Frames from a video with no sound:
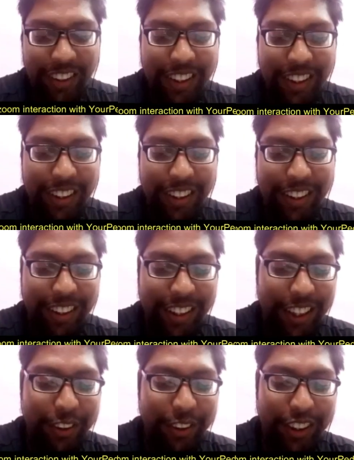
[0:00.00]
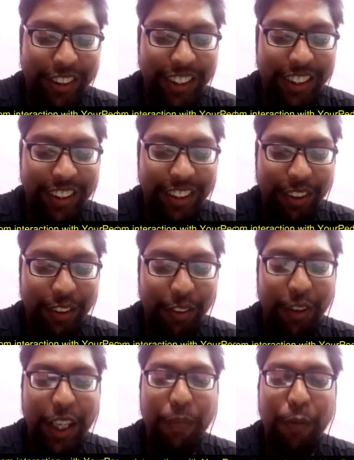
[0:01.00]
So that's actually, sir.
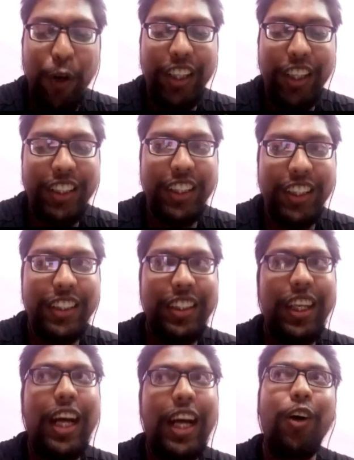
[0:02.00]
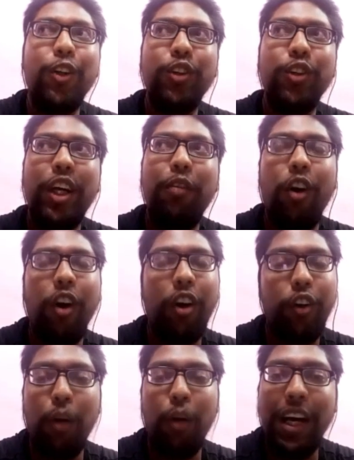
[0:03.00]
One important thing is that I also gave all
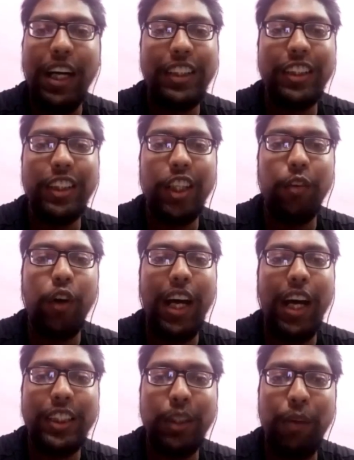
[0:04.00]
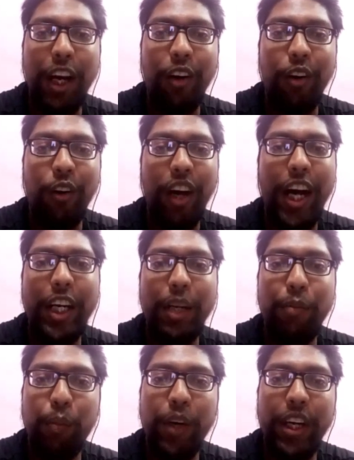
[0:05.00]
top IITs interview. IIT Bangalore, IIT
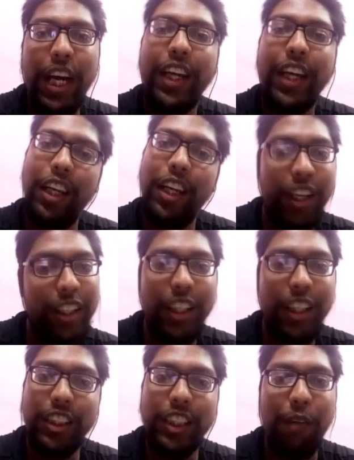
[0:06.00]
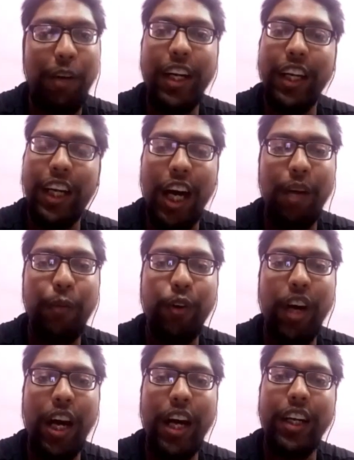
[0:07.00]
Mumbai. I cleared written exam. IIT
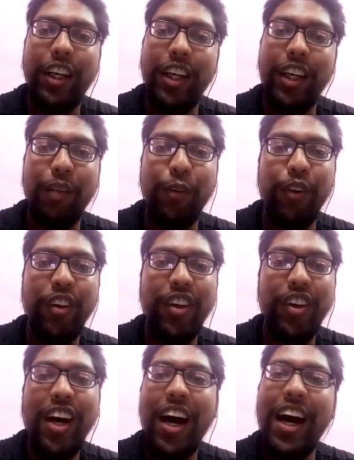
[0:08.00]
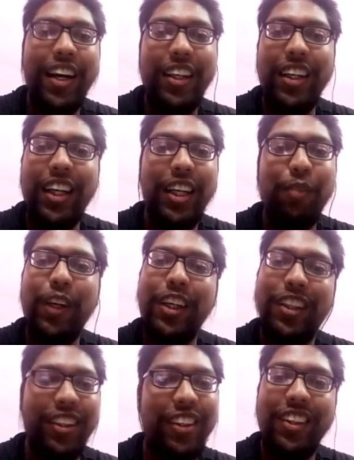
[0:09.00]
Kanpur, IIT Kharagpur, IIT Delhi.
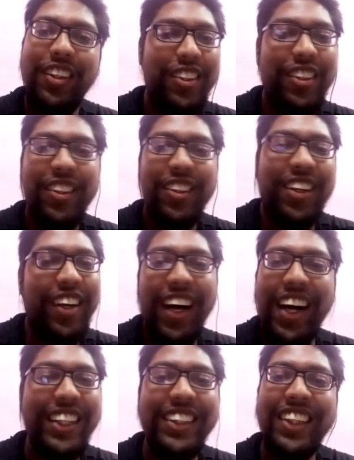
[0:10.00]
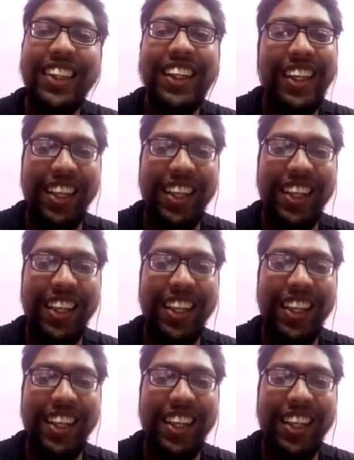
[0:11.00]
But I didn't select